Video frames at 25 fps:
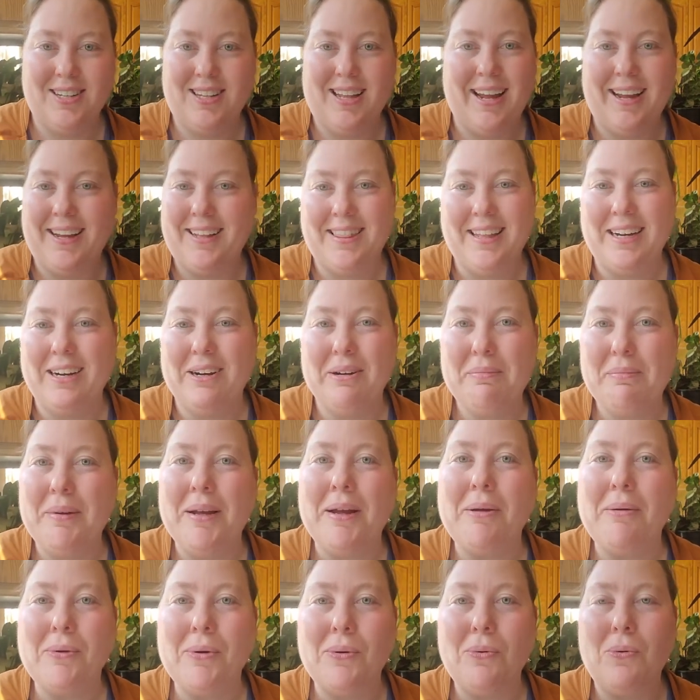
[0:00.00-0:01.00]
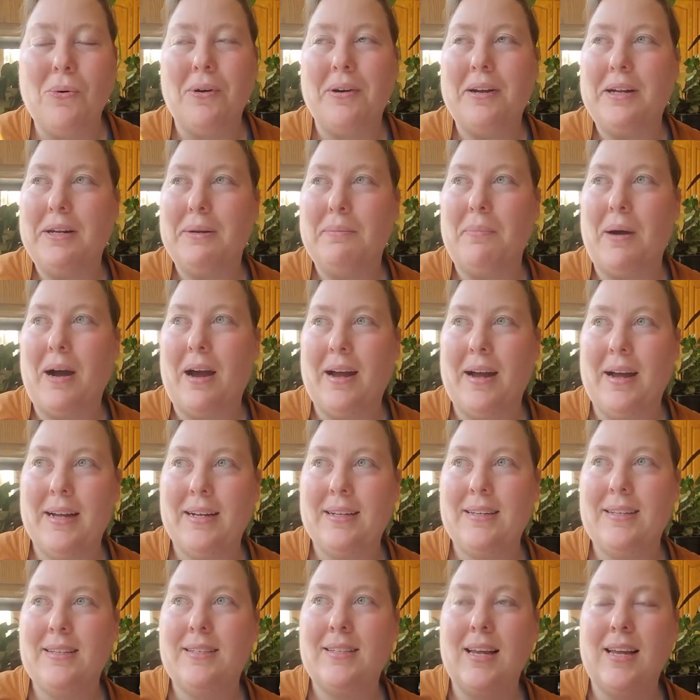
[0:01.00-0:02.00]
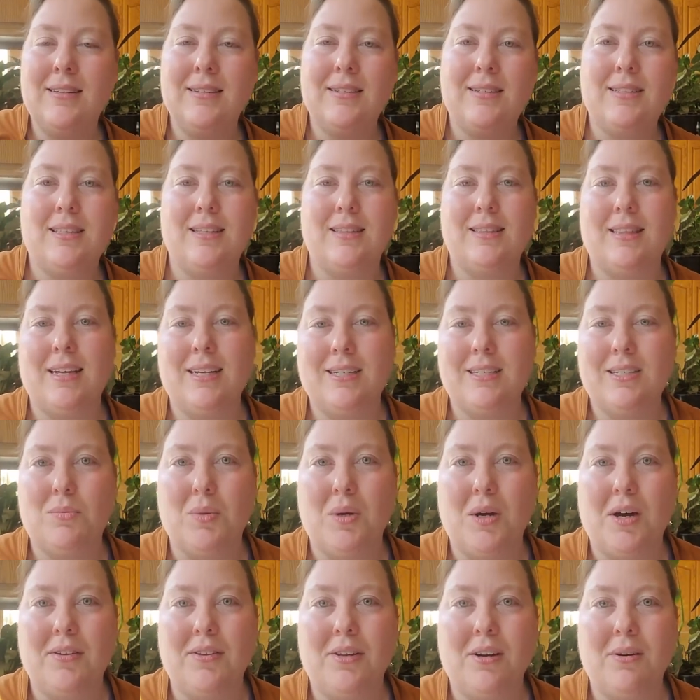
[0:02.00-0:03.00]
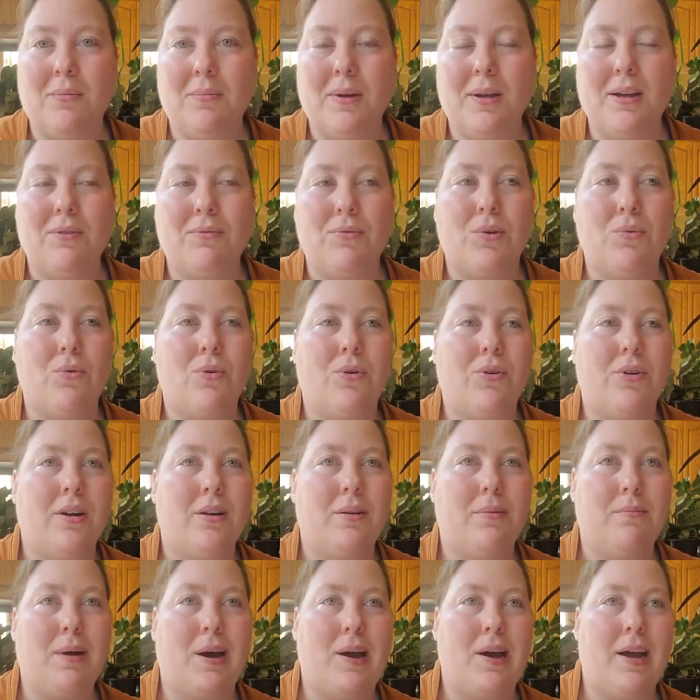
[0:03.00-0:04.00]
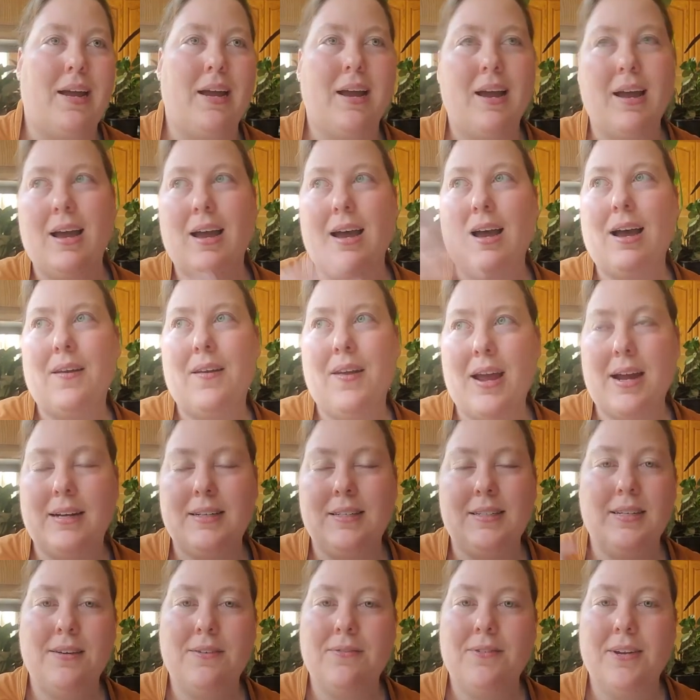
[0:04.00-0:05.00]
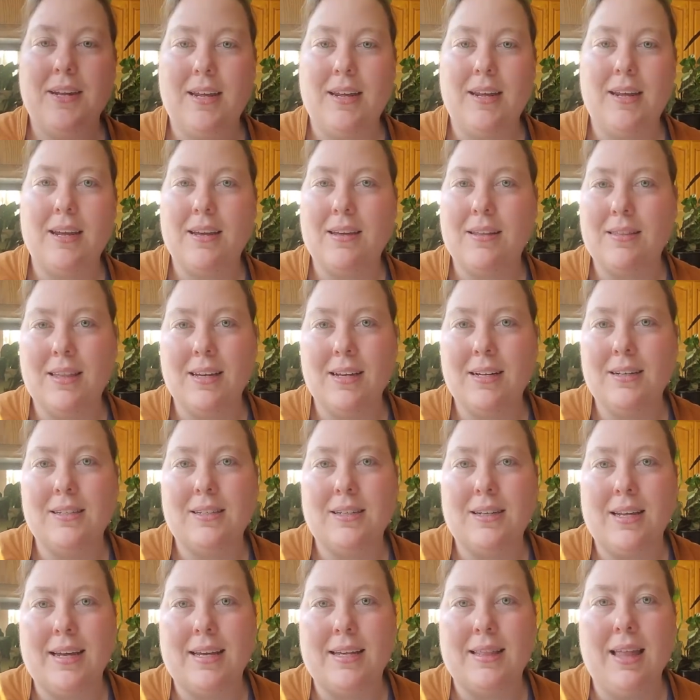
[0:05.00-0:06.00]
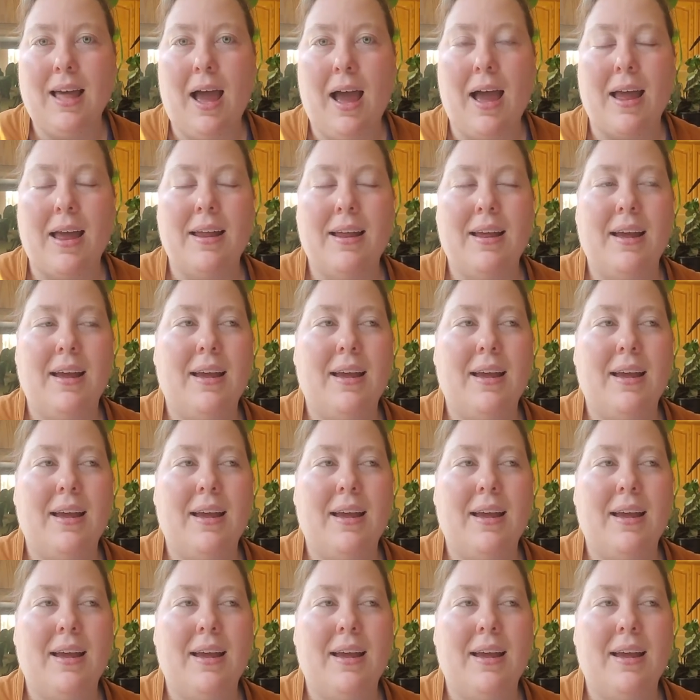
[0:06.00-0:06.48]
Like, they're being rewarded by scents that they smell. They're being rewarded by an activity and things like that.